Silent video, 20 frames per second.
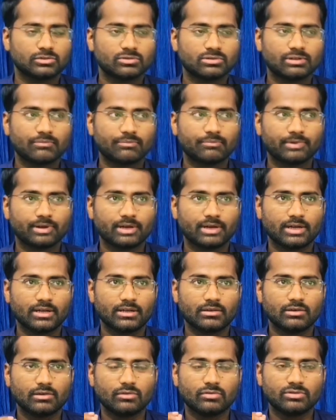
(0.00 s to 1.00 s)
So the
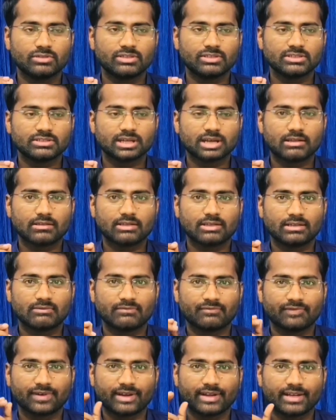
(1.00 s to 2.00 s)
looseness or
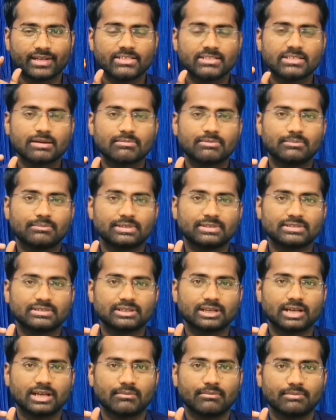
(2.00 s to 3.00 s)
the fatigueness of the
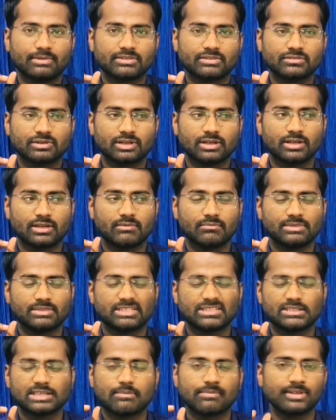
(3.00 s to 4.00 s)
muscular
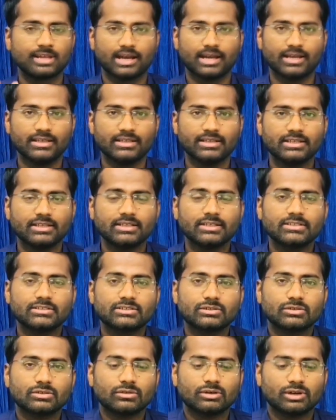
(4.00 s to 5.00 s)
muscles of the eye.
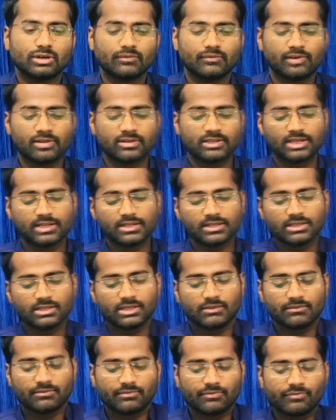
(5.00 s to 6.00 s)
So for
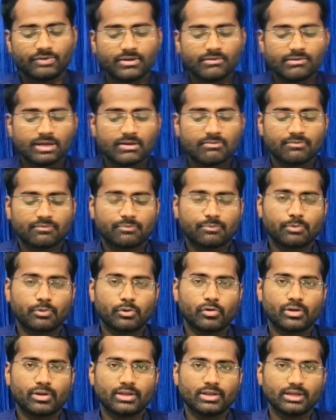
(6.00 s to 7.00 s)
that, when you are
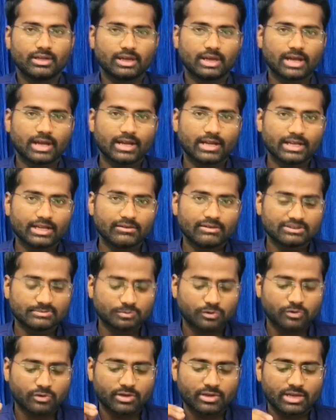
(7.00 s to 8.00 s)
pouring a
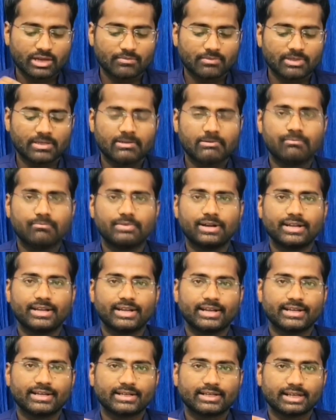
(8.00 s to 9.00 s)
continuous pouring of that
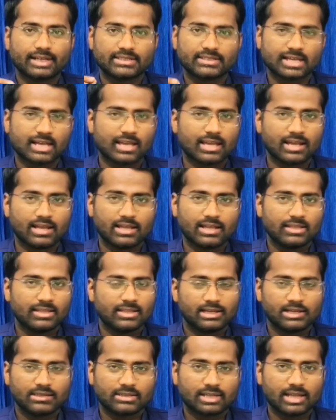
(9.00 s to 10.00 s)
medicated kasaya
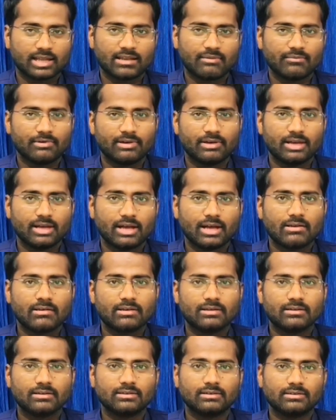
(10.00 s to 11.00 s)
or thylam
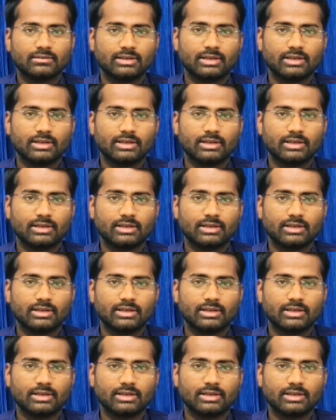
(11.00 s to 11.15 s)
or